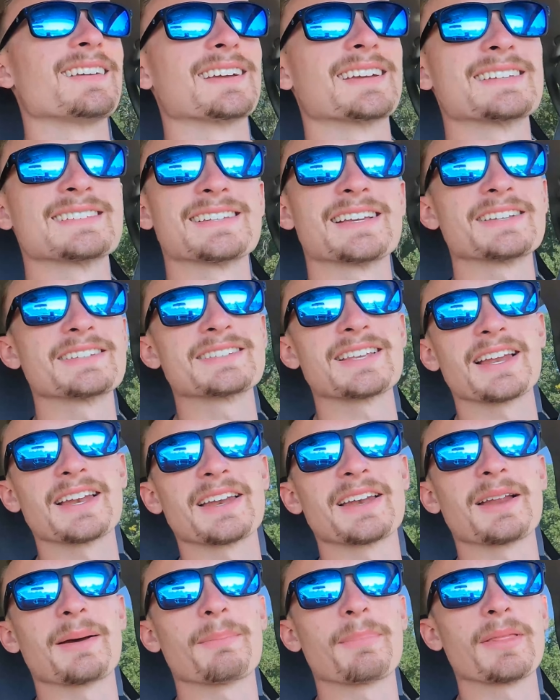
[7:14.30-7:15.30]
because they set
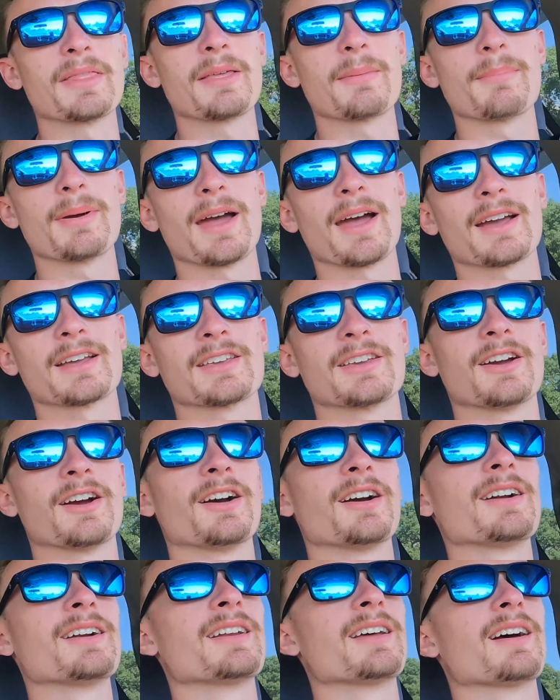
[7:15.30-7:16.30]
it up in the
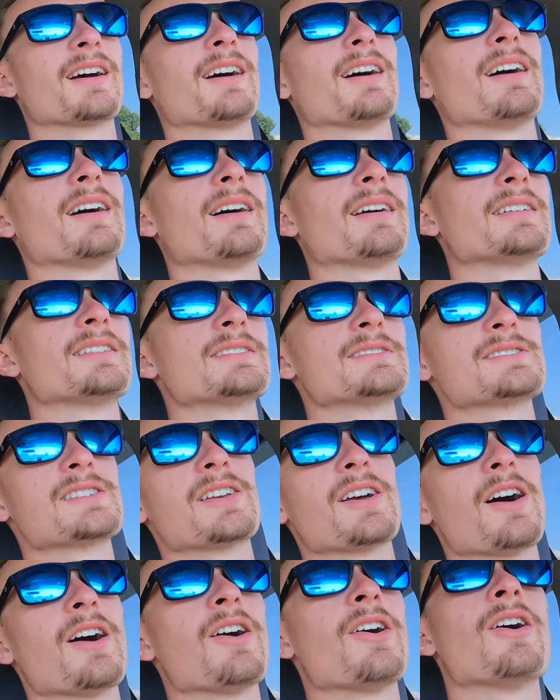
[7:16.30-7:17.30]
backyard.
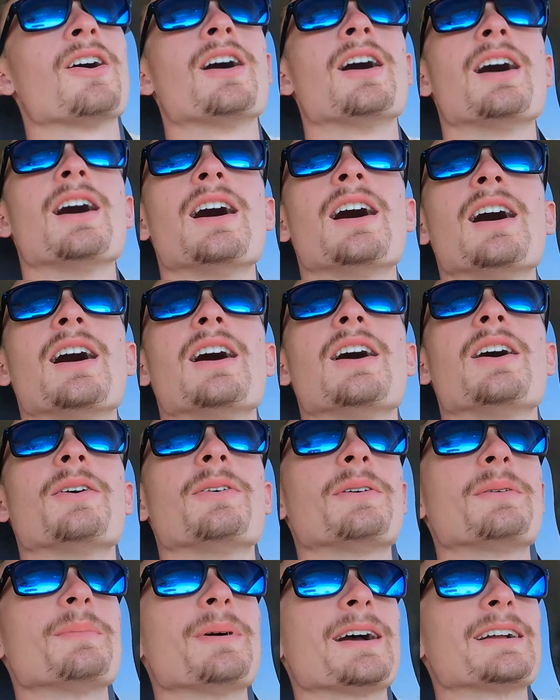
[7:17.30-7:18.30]
So
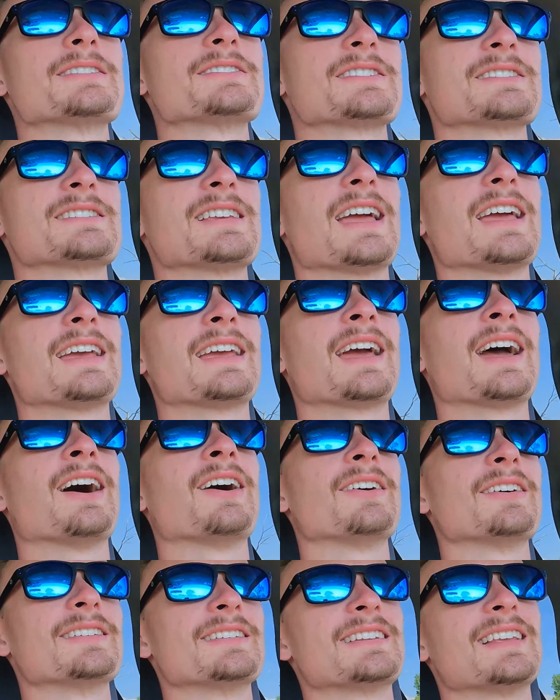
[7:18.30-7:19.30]
we might just hang
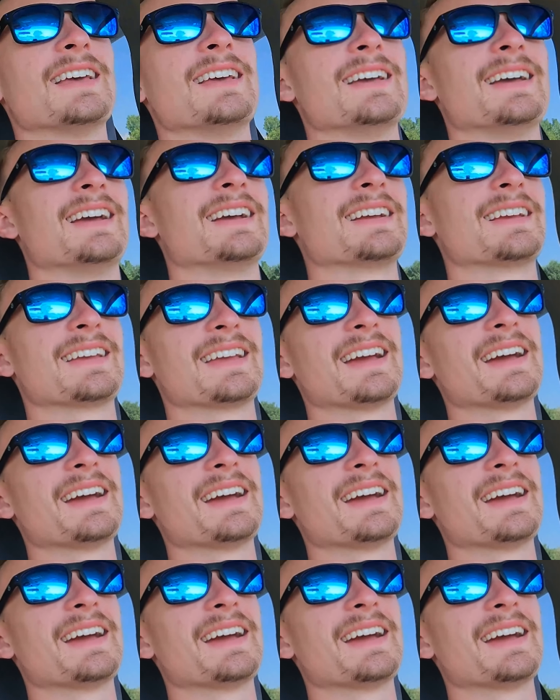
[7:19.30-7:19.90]
out and